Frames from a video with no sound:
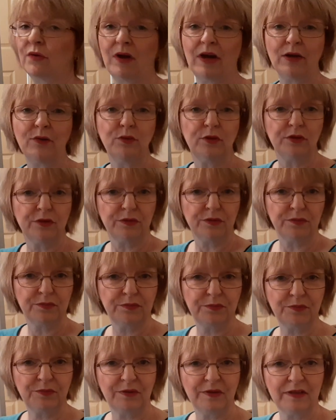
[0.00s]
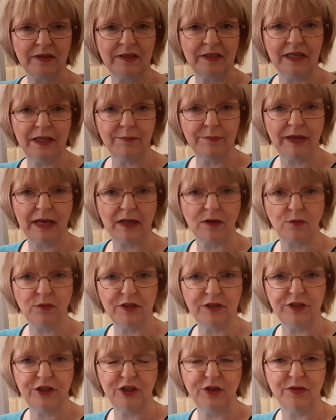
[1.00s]
I will get back
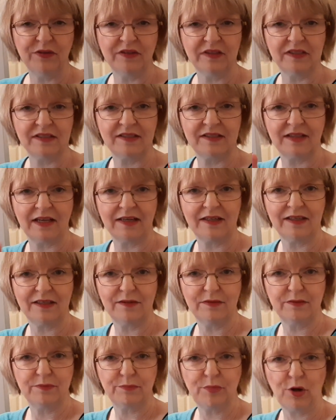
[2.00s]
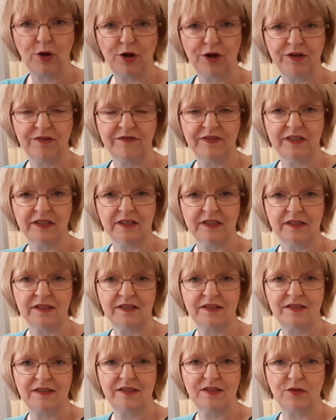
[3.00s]
with you in the second part of this
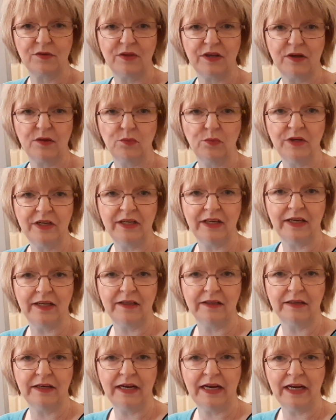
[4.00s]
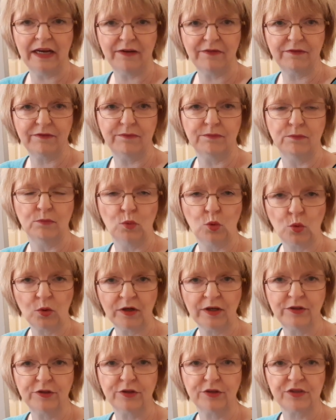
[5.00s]
so that we can have more
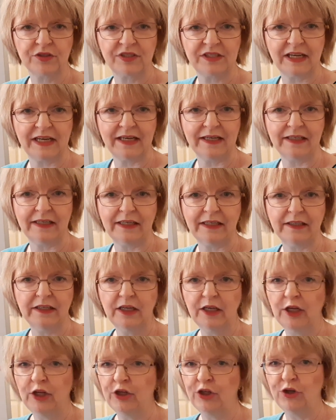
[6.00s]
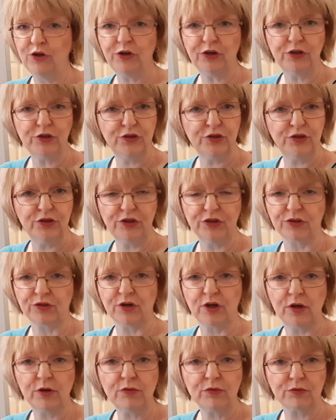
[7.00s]
understanding. You can do your
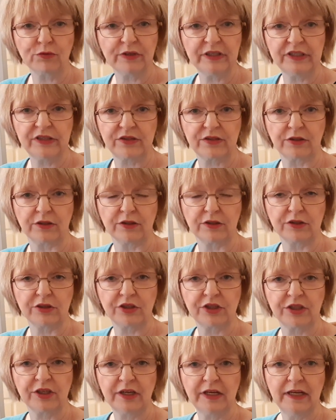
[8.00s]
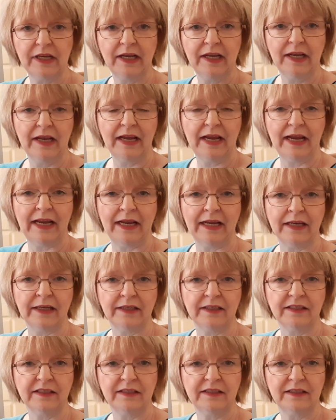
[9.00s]
own research.
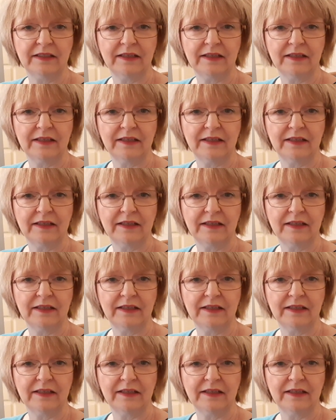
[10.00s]
And